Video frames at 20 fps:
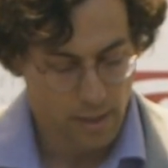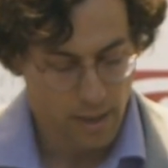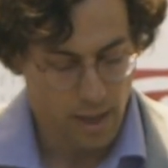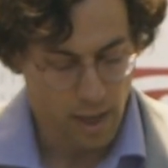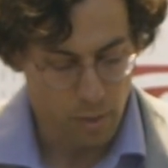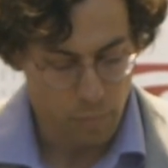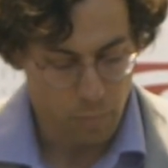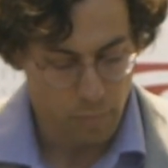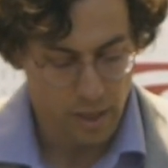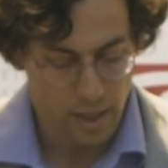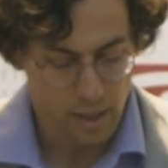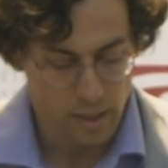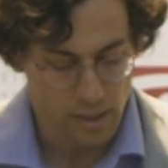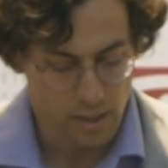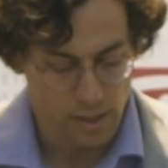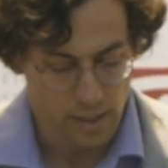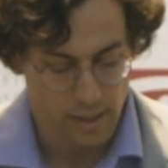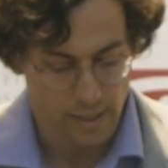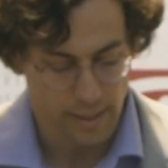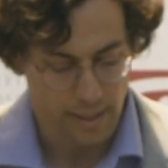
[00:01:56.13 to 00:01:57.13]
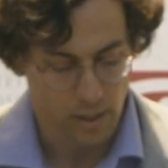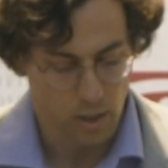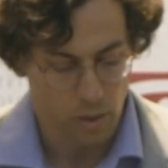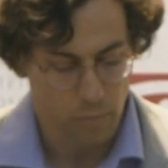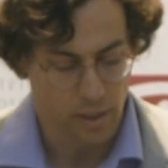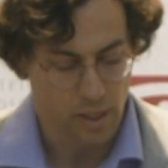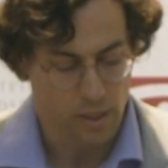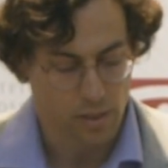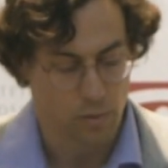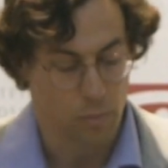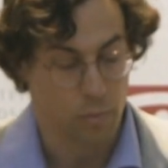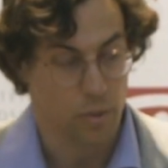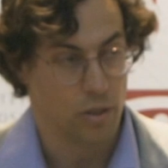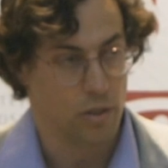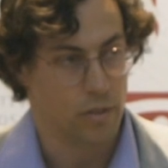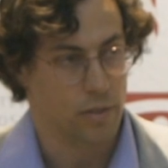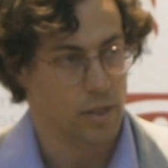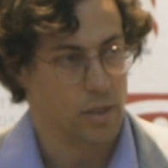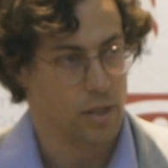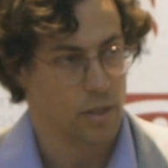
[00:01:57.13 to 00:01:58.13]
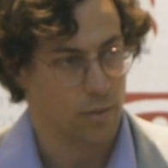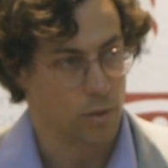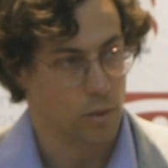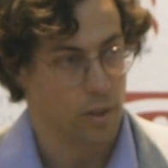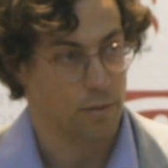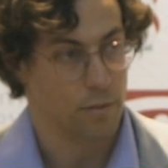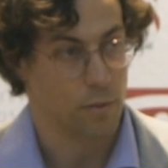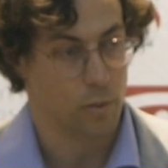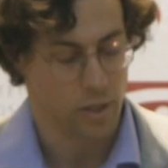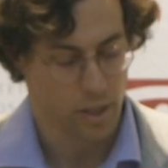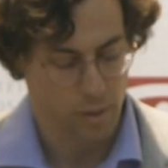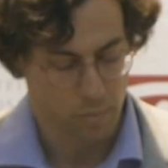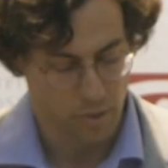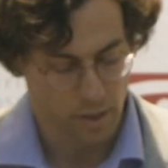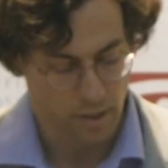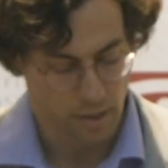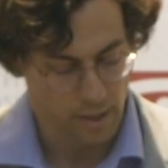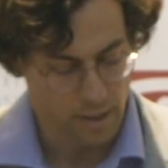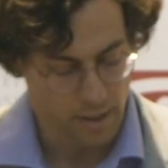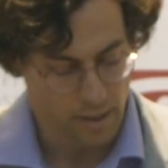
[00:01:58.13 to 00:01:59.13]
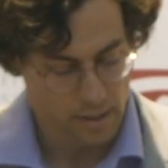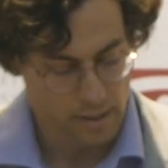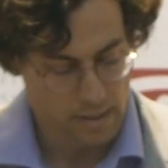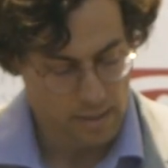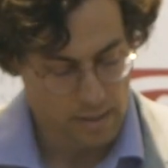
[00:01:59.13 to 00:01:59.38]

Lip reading: and a PhD in economics from the University of California, Berkeley.